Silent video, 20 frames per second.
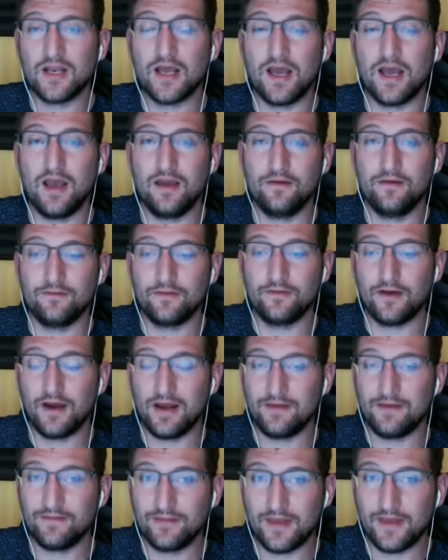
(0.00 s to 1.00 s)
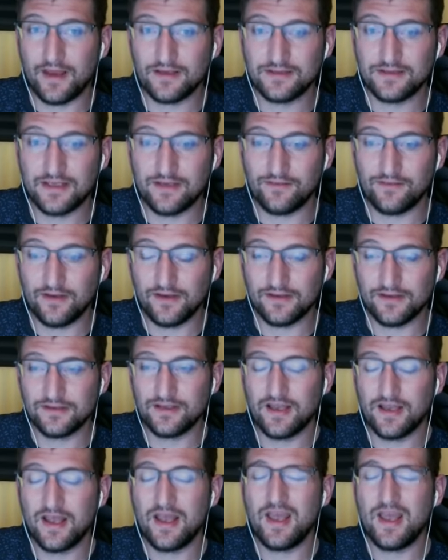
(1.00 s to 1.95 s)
I have I have Thanksgivings